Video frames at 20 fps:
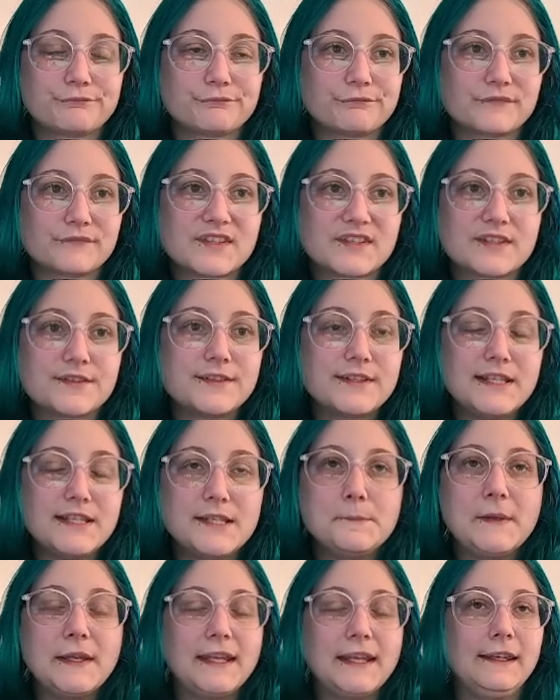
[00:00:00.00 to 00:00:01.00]

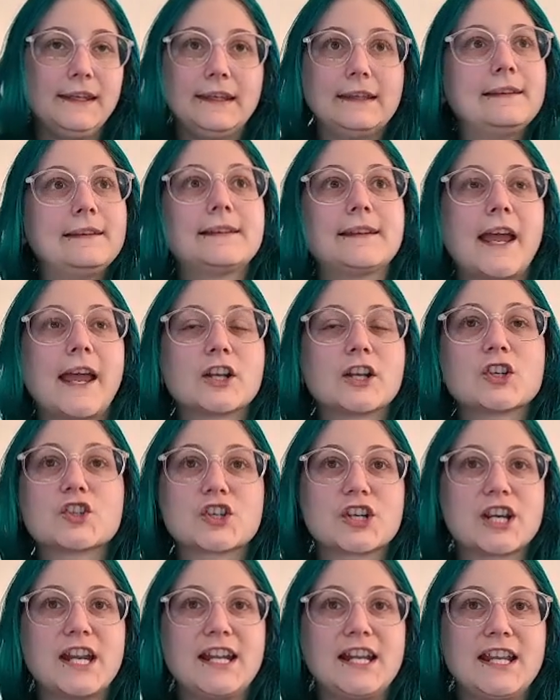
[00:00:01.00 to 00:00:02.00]
scheming insider
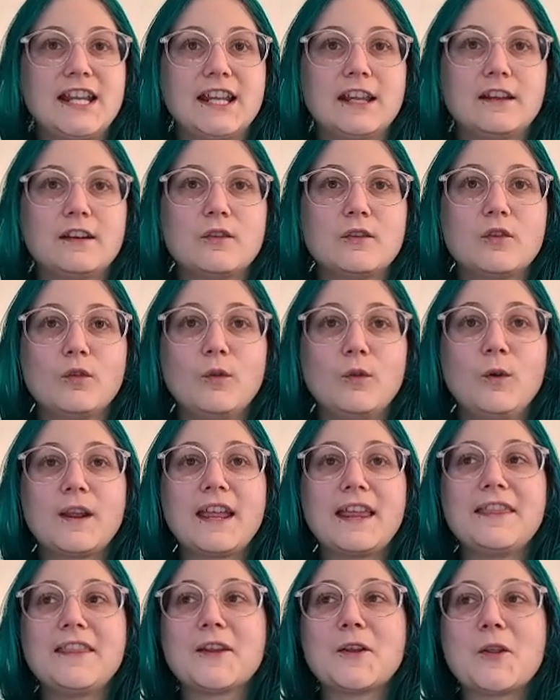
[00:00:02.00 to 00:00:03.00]
trading. Look at
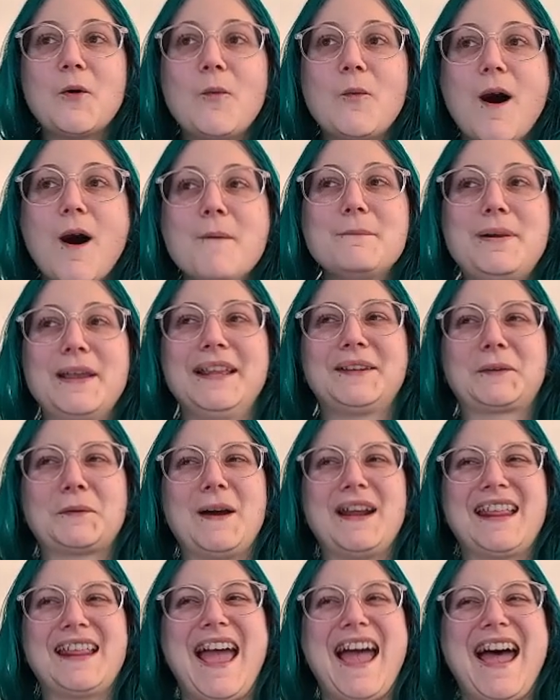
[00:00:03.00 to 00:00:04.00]
little Wumpus,
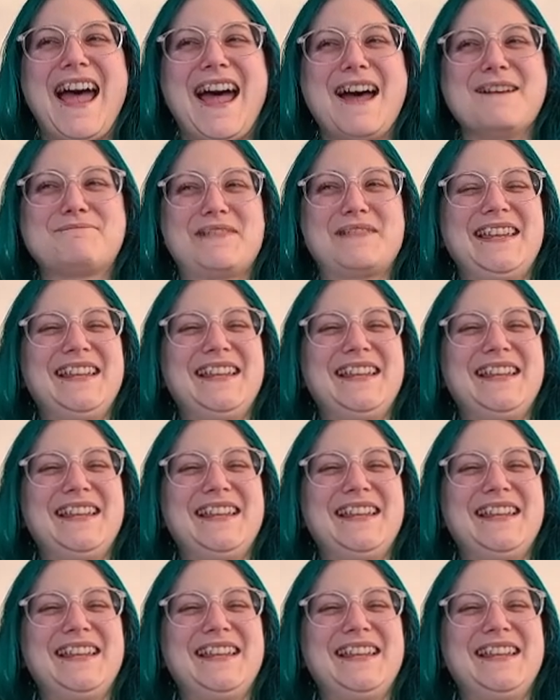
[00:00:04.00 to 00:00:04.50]
what happened?